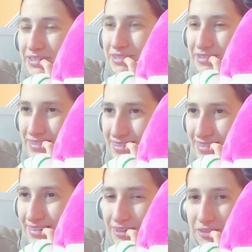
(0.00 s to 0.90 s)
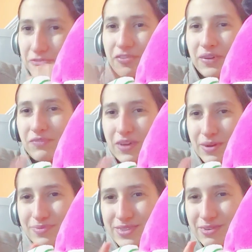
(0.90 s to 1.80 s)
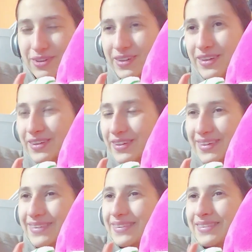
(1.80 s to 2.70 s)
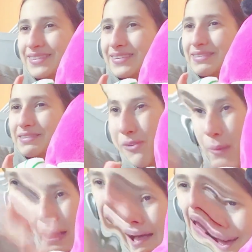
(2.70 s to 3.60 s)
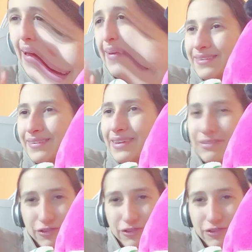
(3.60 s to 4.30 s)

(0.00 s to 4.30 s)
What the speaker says: shoes. Or even flip-flops. Well, like... even